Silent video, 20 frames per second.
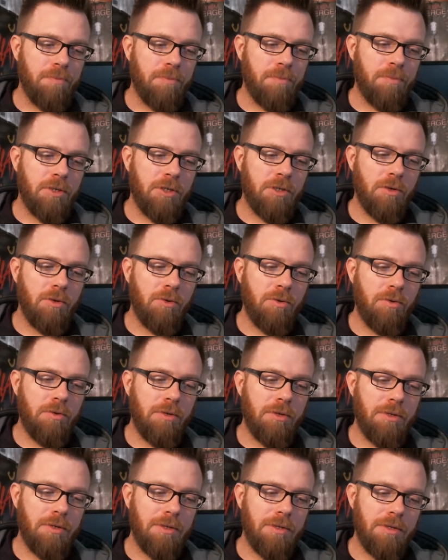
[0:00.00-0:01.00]
So
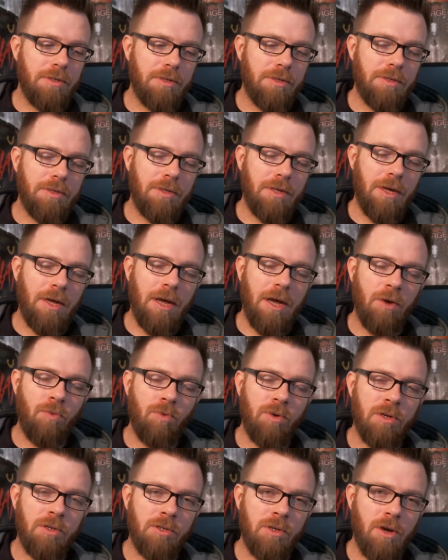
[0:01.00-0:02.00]
I
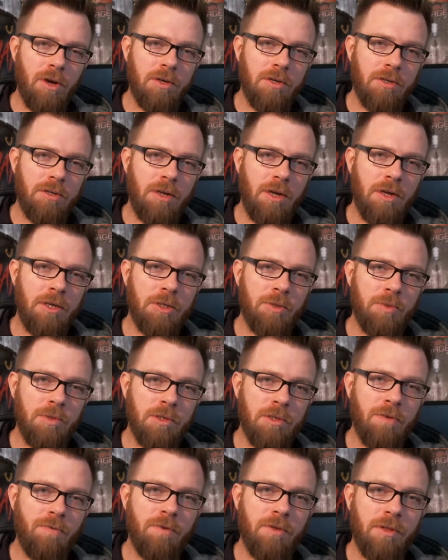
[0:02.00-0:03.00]
want to talk today
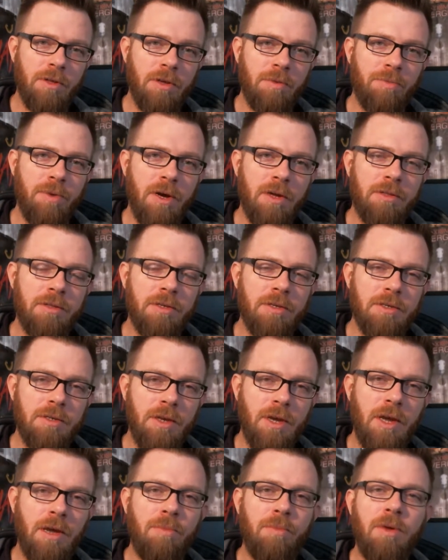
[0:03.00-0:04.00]
specifically about this
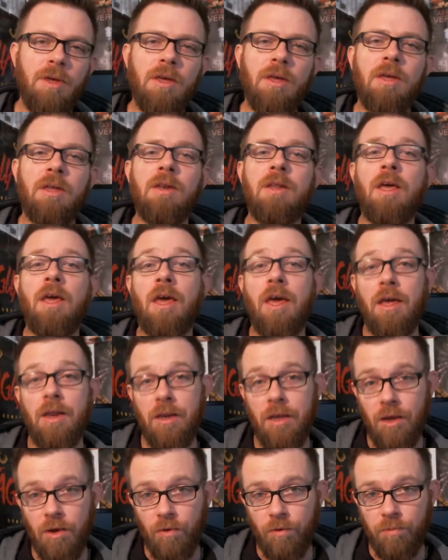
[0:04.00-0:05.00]
game in
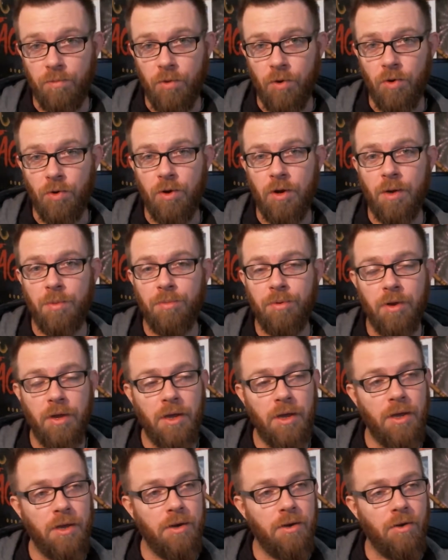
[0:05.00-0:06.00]
handheld mode. I
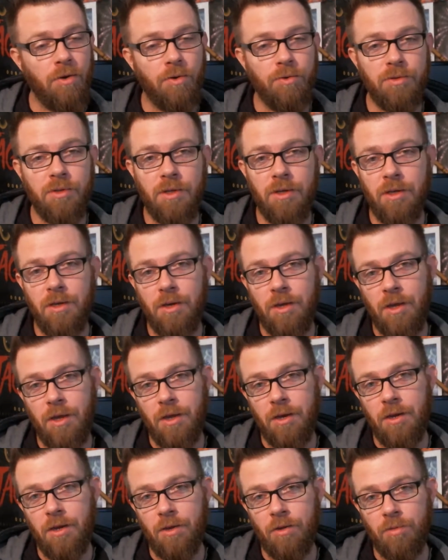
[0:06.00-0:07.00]
play it only in
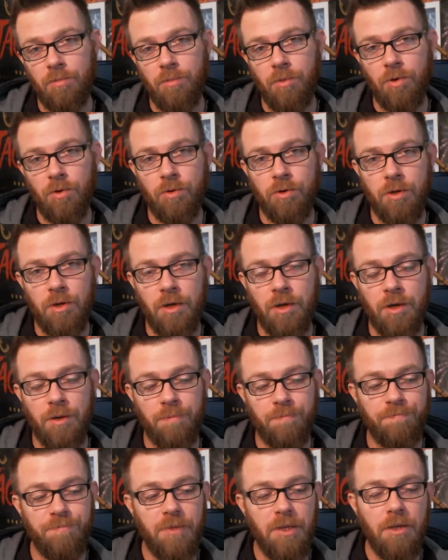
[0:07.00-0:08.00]
handheld mode
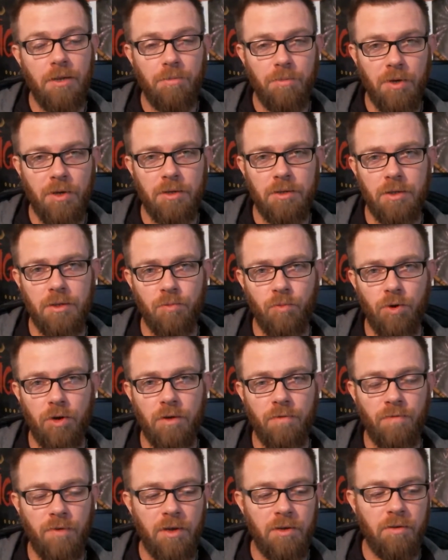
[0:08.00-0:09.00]
because it's more
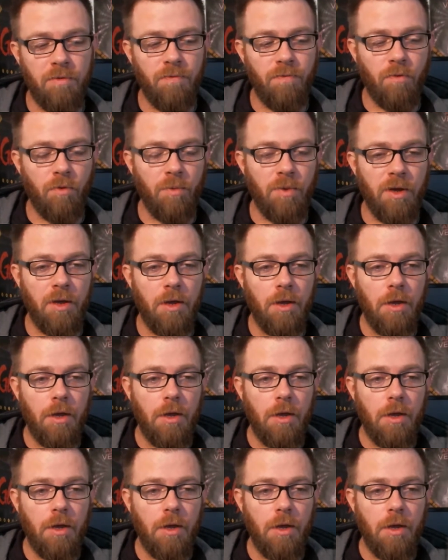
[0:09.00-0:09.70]
convenient for me.